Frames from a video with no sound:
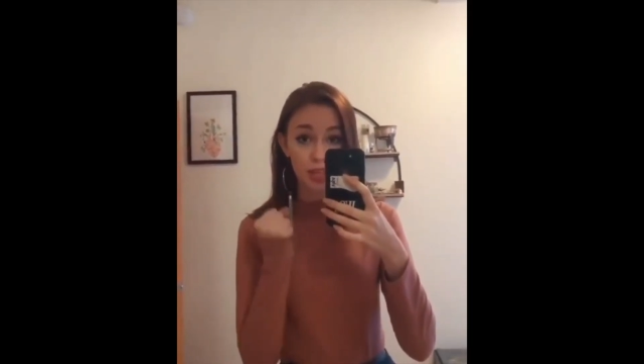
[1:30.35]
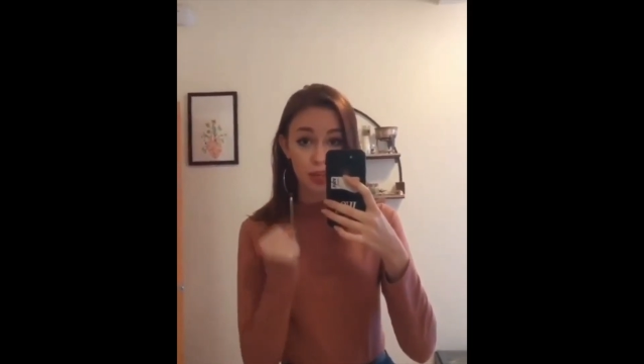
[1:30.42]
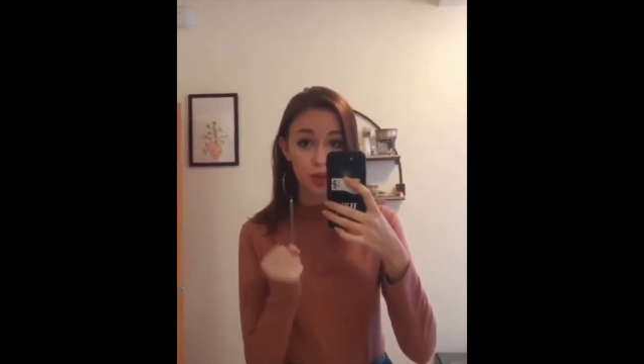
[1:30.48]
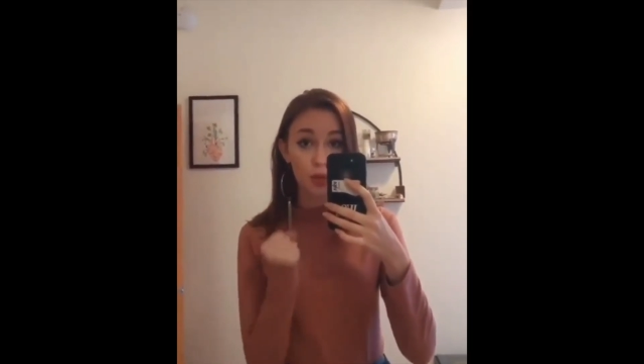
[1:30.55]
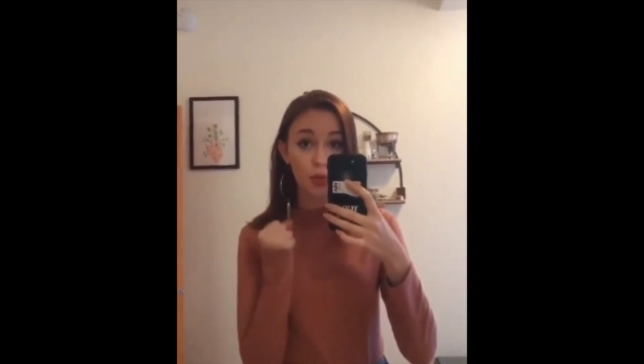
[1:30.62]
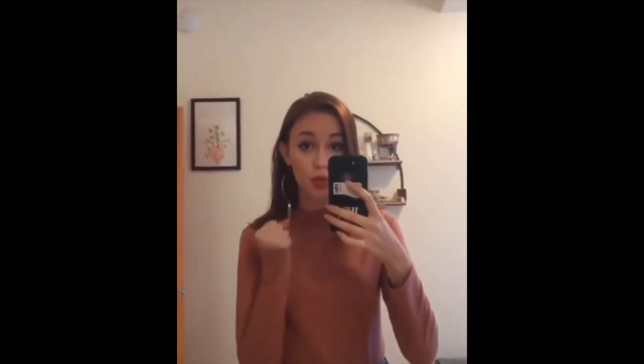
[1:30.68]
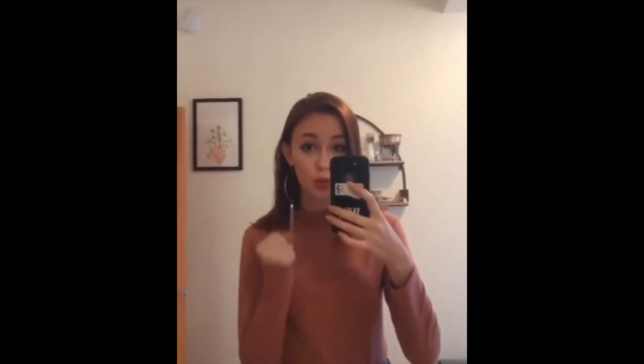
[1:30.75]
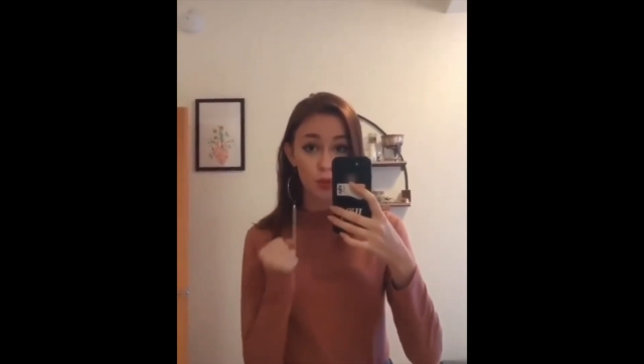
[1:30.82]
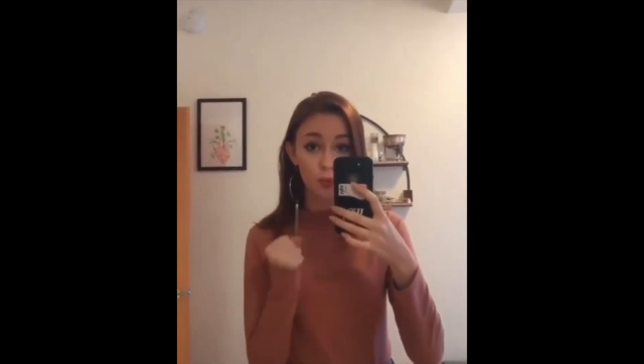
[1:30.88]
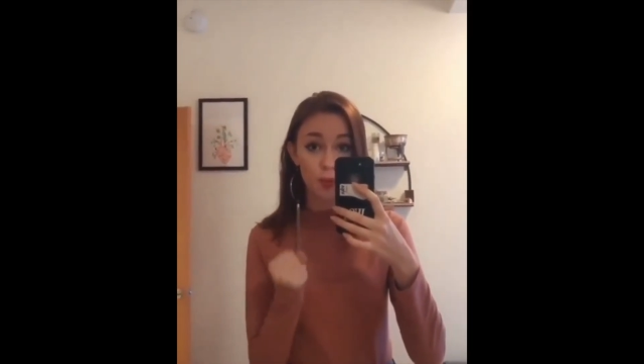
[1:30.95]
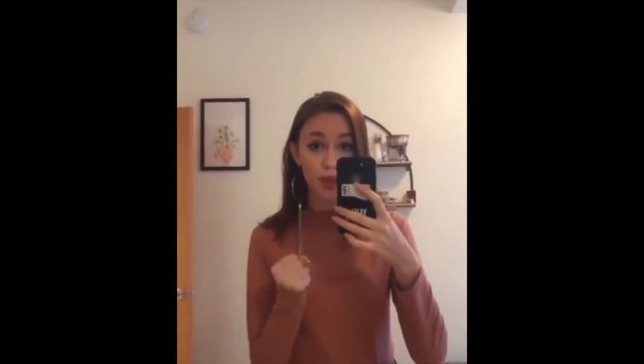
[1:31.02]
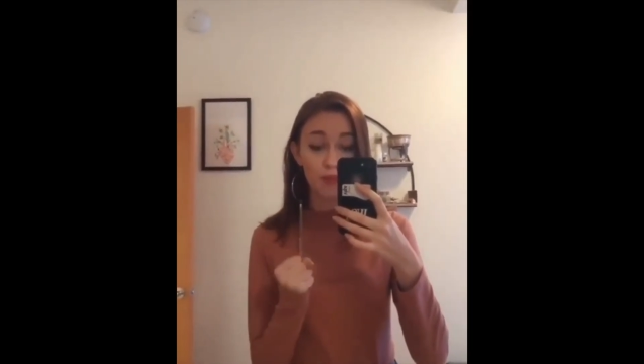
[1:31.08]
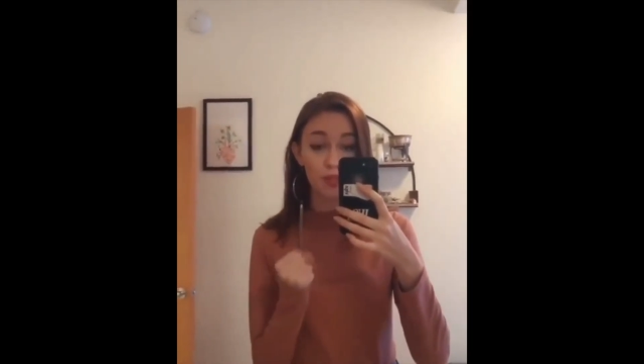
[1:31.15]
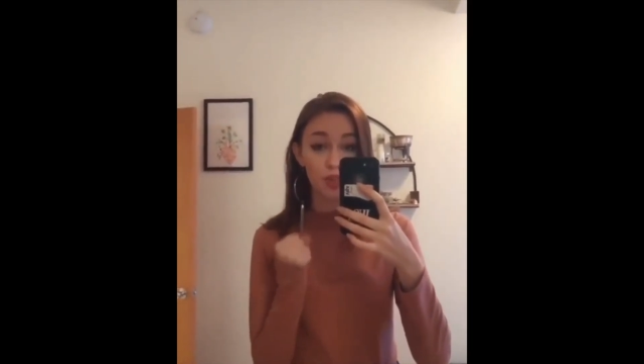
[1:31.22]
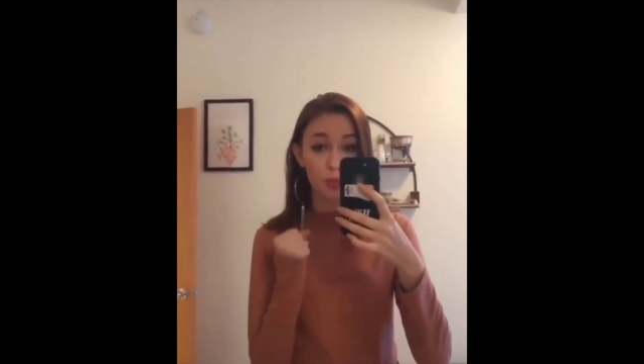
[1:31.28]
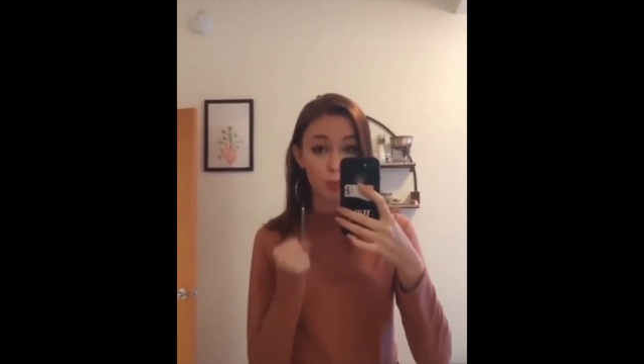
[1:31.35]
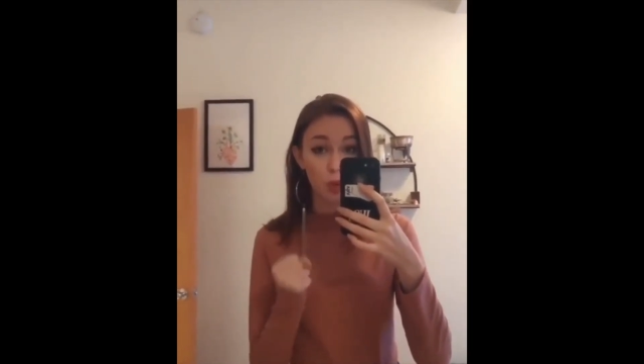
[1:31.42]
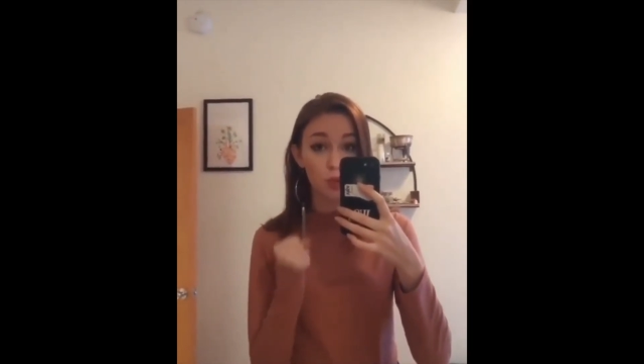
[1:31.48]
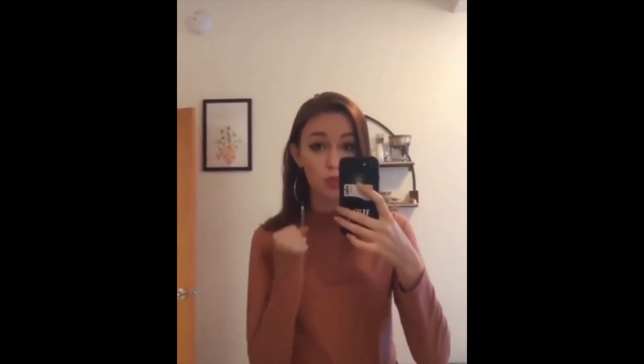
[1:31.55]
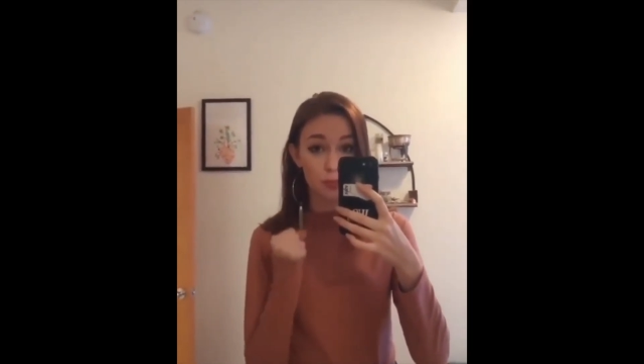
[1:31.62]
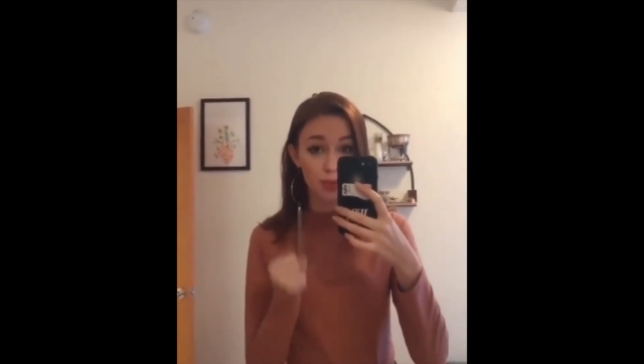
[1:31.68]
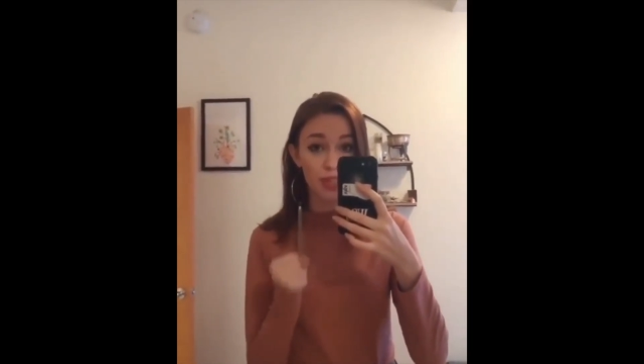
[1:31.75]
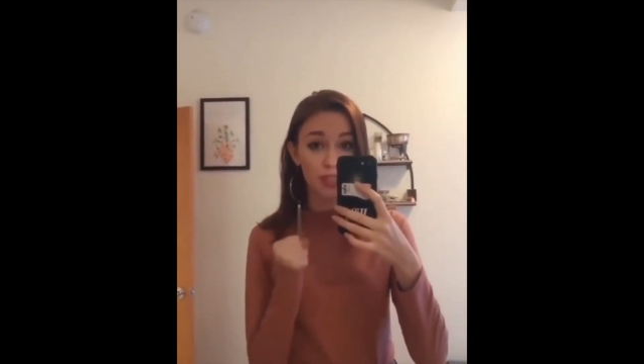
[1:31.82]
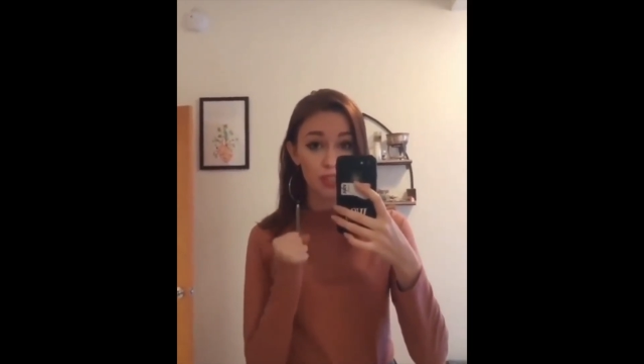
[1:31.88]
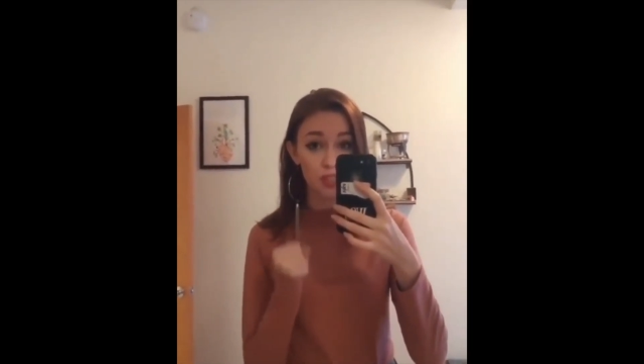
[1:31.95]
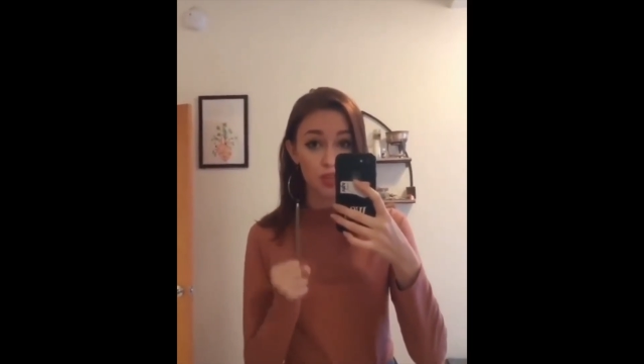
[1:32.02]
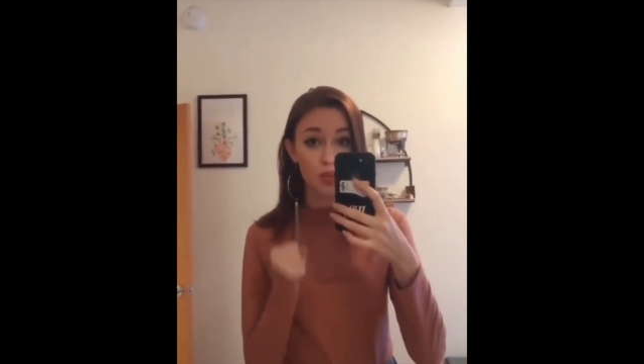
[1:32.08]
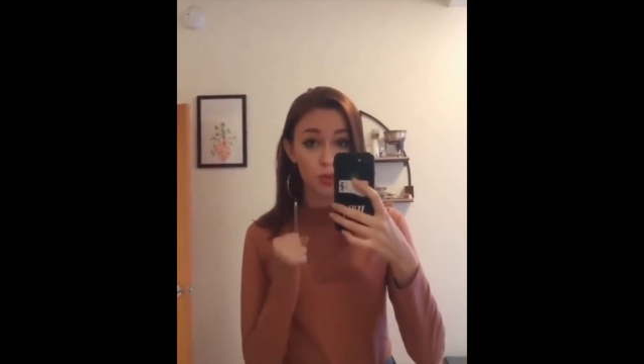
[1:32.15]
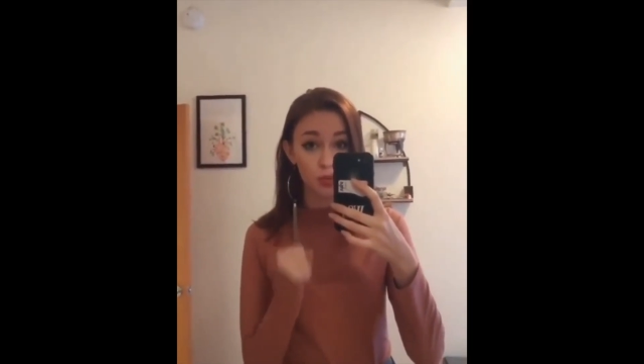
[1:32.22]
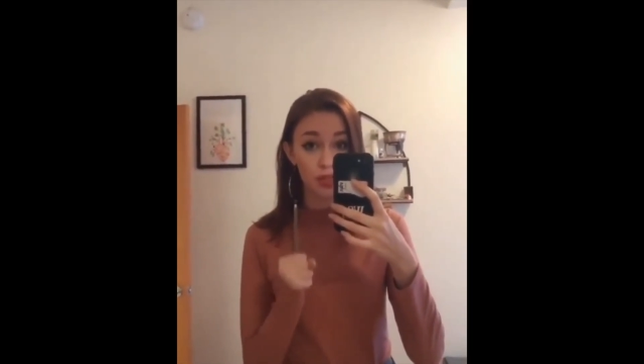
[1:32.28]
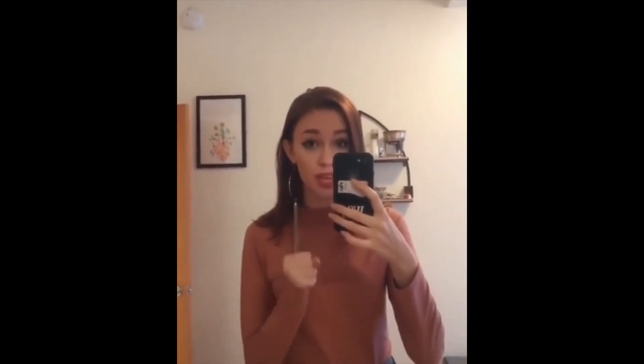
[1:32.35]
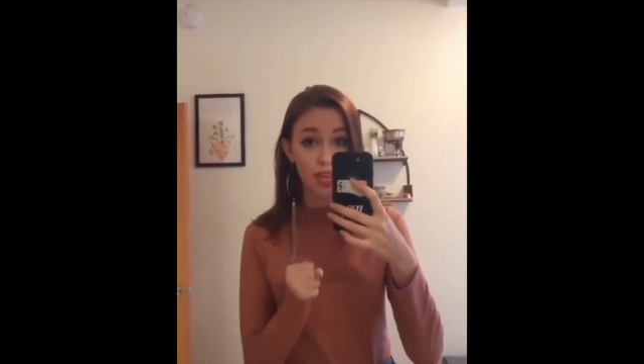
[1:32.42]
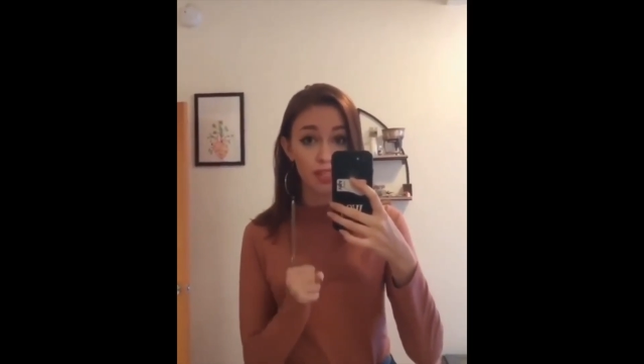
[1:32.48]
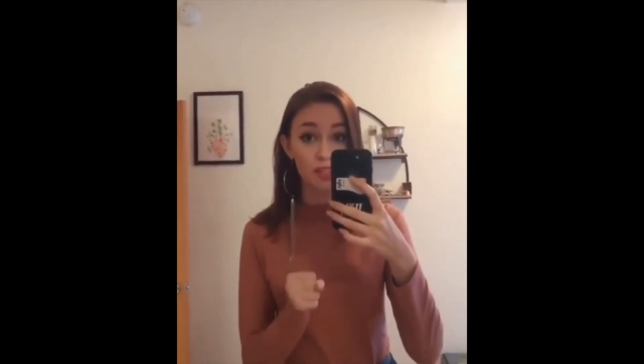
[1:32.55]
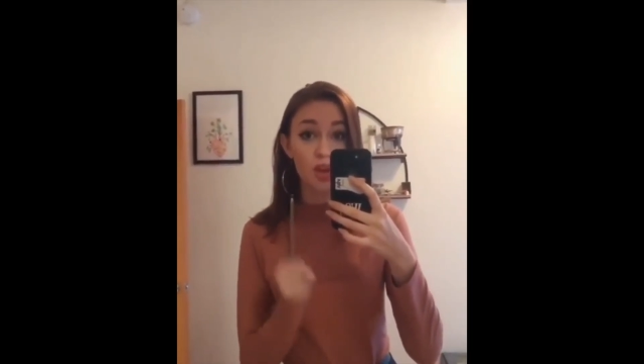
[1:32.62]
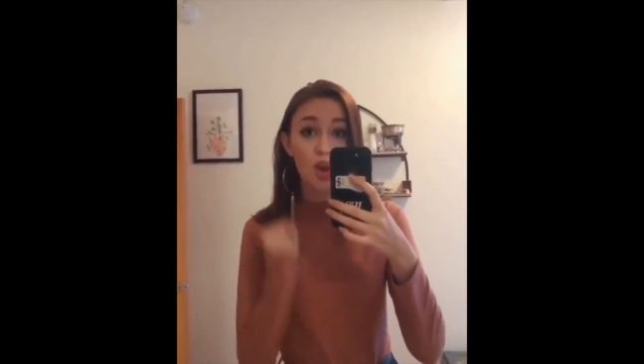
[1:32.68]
know that those benefits are most appealing to those kids.